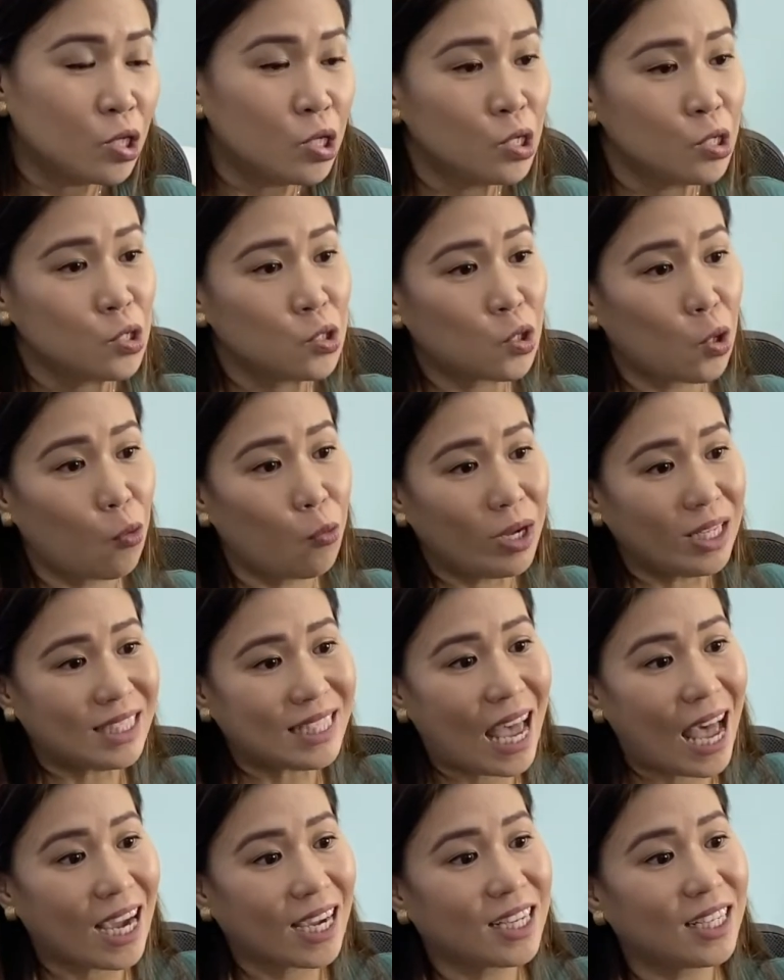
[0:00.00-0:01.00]
So we
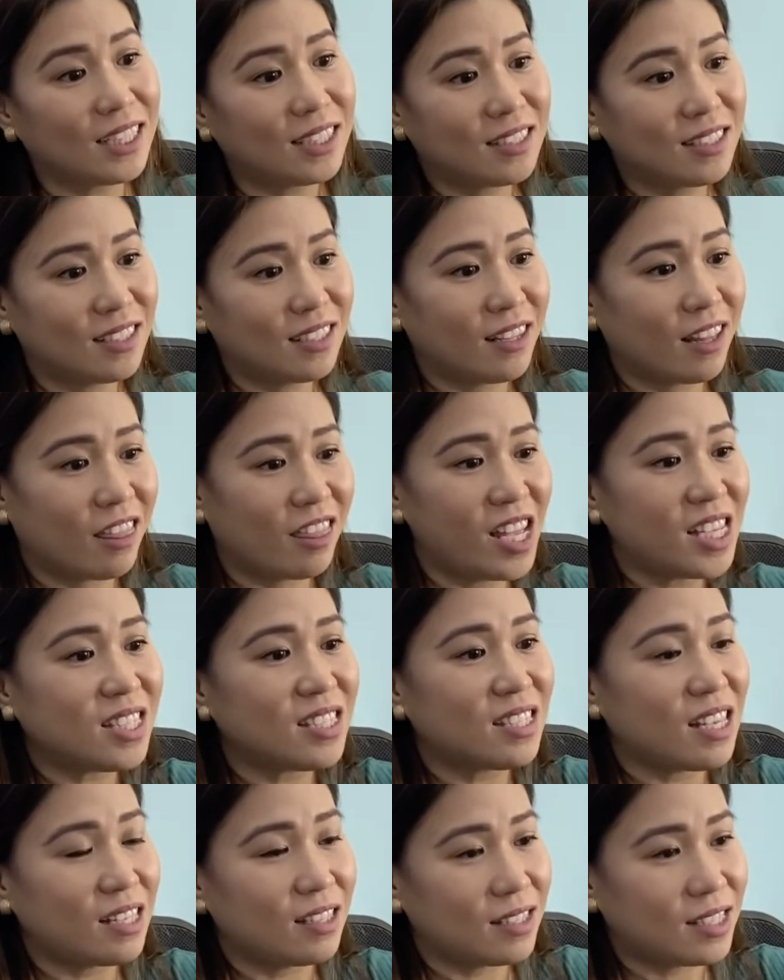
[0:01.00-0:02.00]
tackled
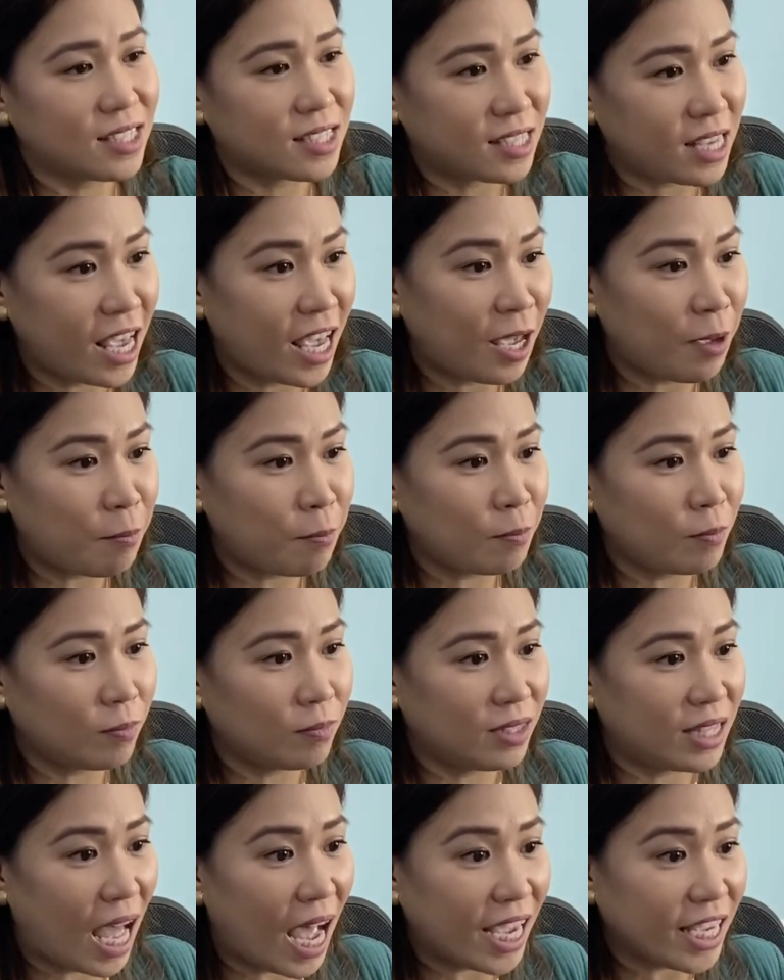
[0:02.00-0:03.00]
this
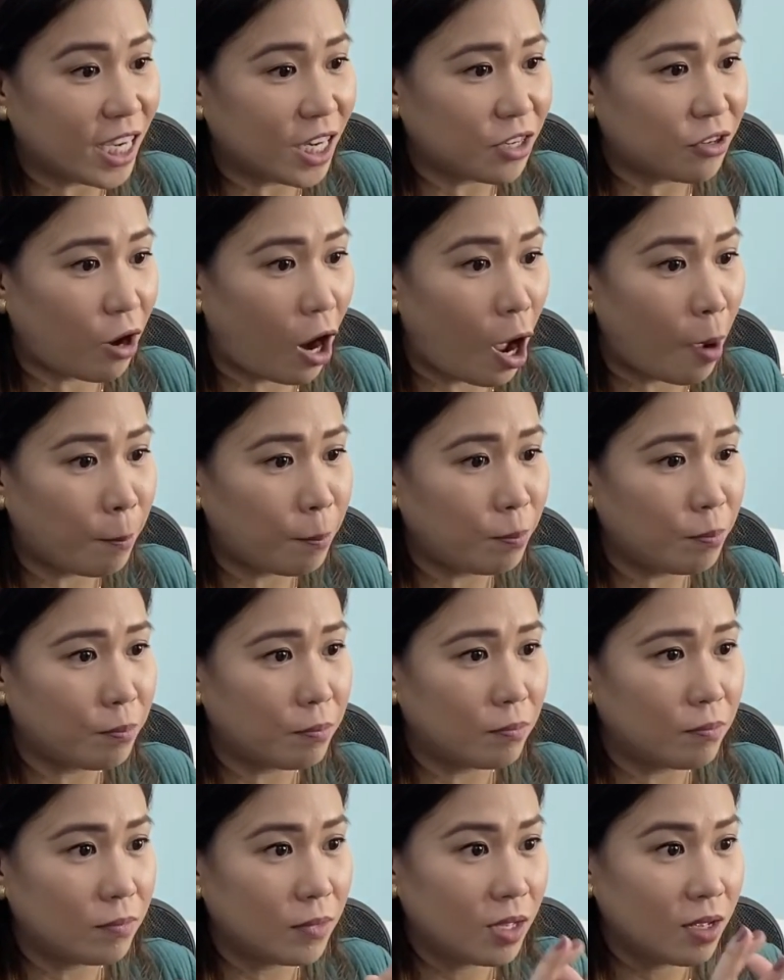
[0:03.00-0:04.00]
same diagram
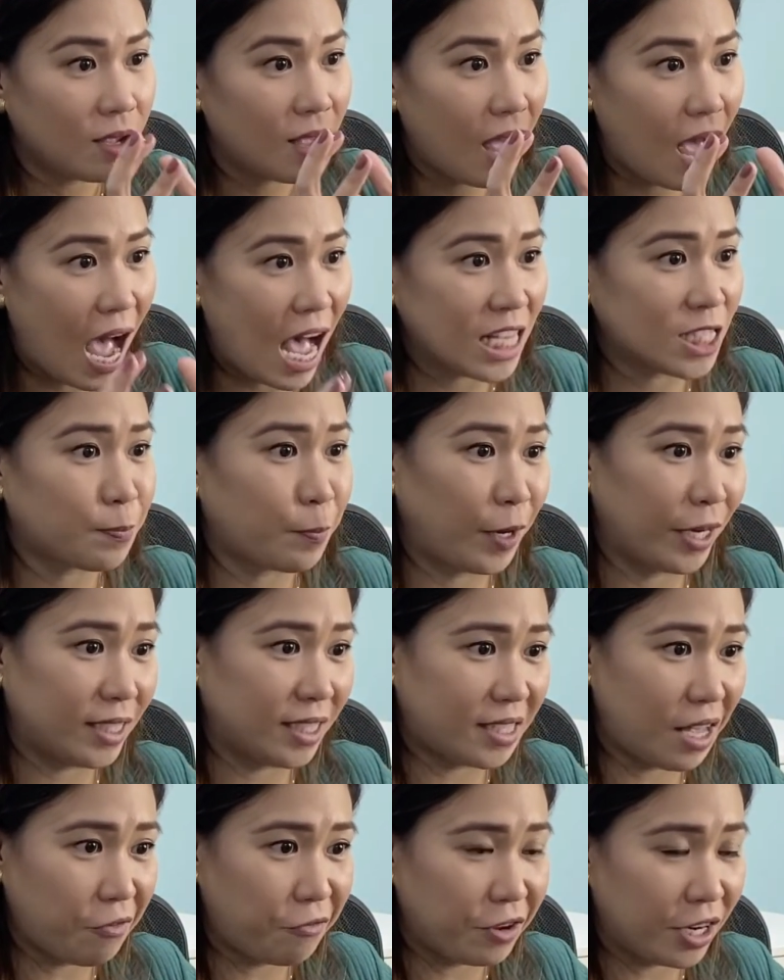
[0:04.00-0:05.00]
as per its
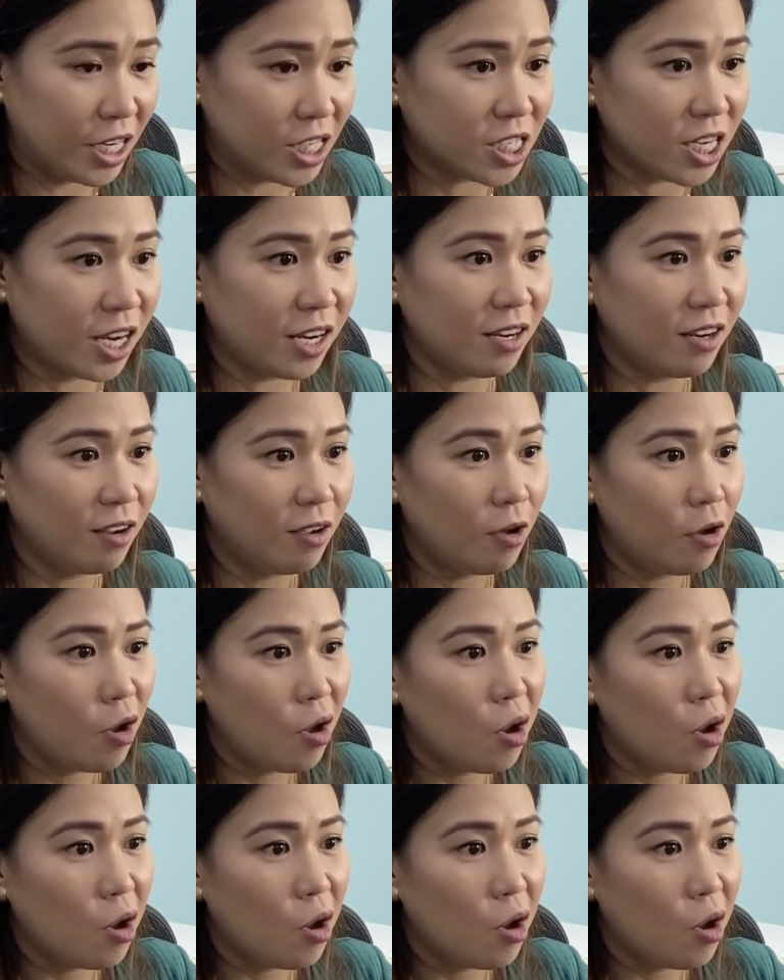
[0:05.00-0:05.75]
definition.